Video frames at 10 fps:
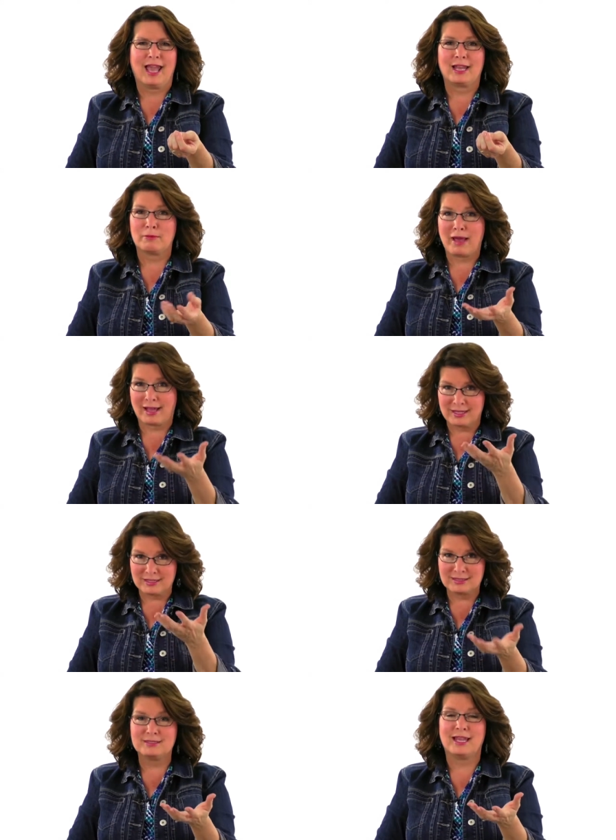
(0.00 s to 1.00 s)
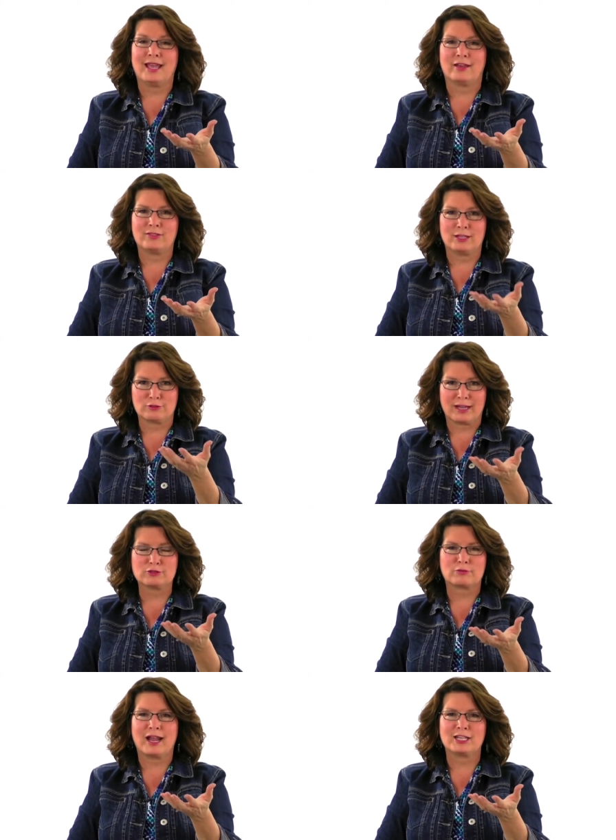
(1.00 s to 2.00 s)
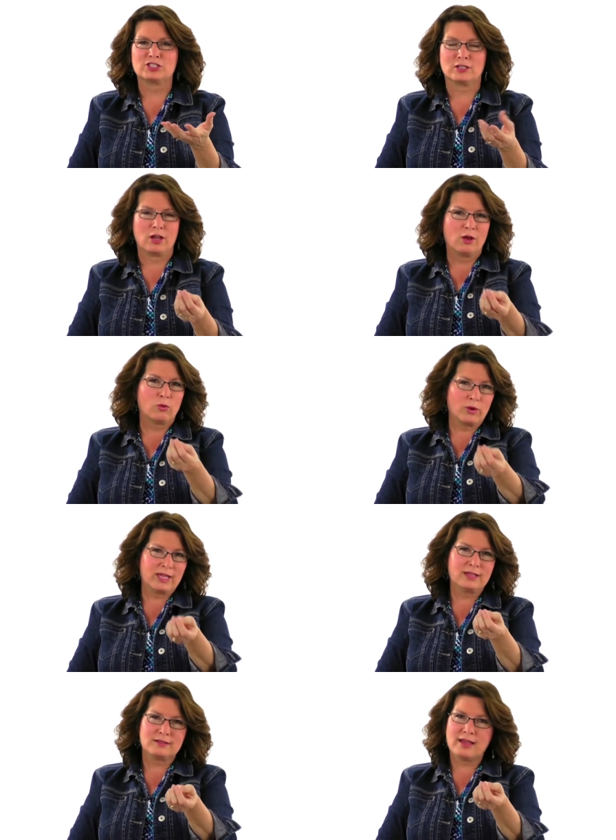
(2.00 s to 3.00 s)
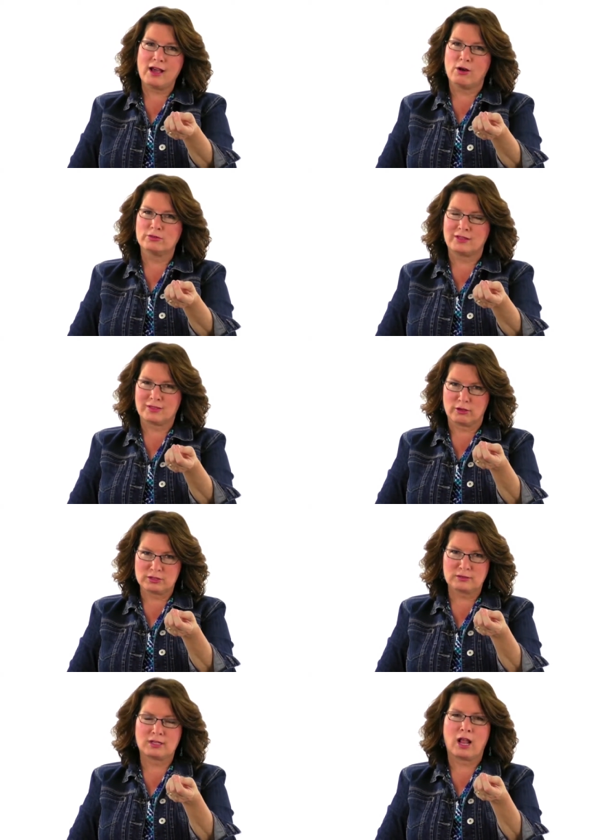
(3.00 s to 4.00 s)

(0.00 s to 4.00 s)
and about his death and resurrection, we can know that those